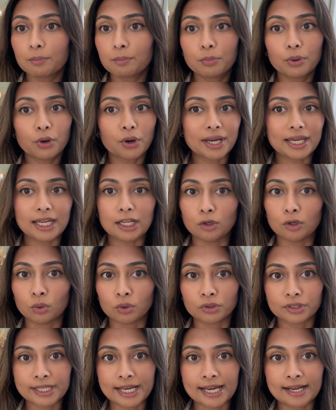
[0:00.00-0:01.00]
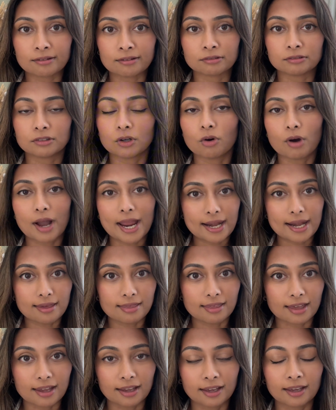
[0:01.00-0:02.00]
put any lawn down or
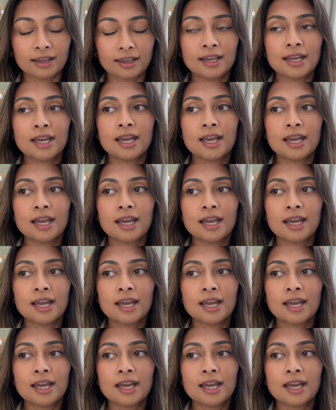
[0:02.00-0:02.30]
anything.